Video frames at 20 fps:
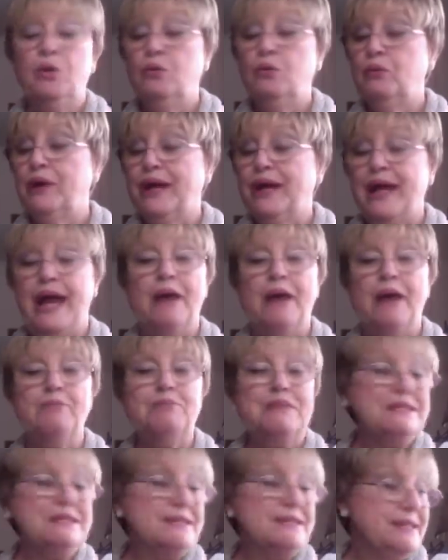what
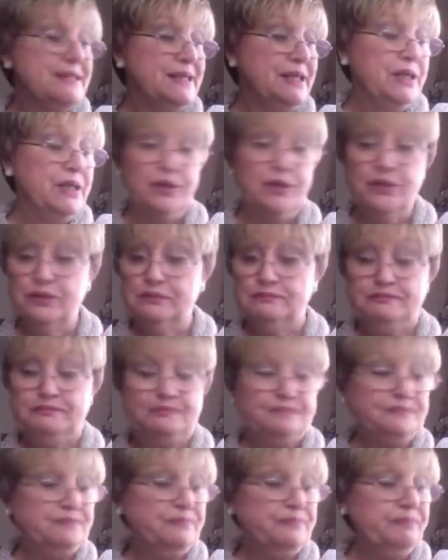happens here
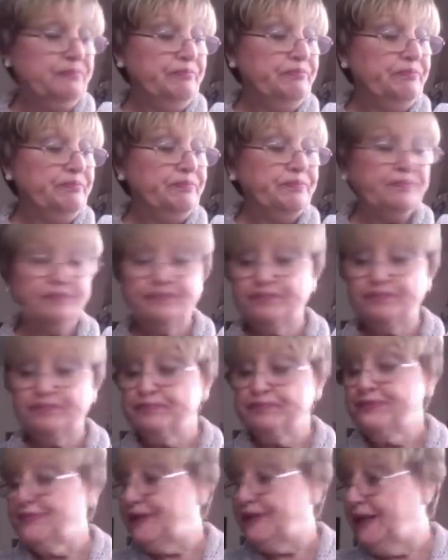
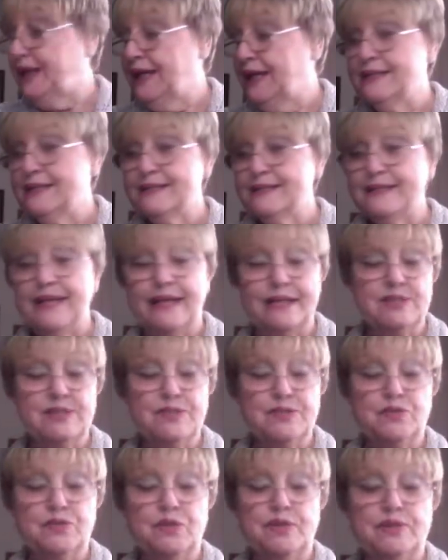is that
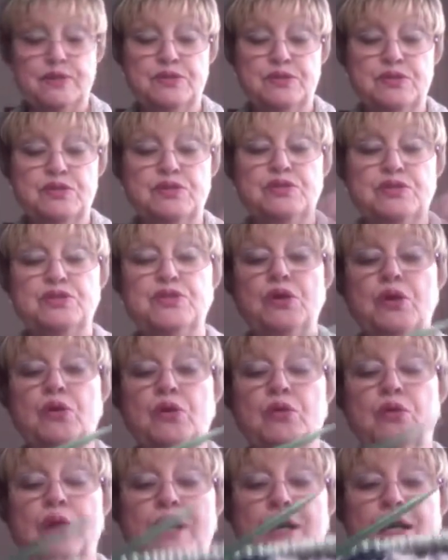it's going to
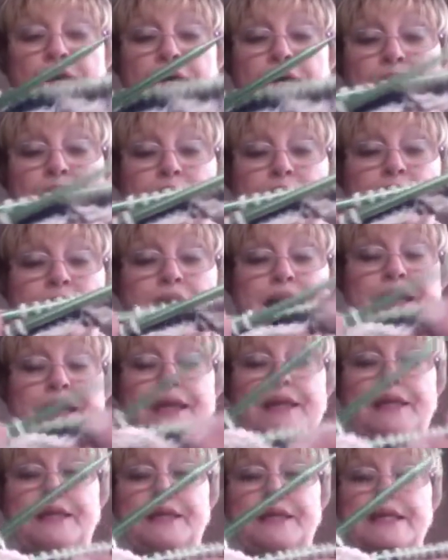show like
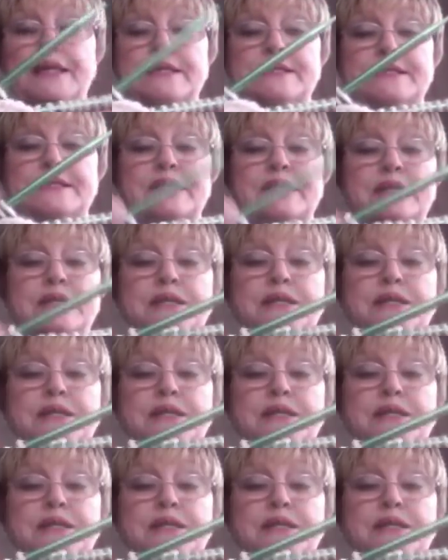this.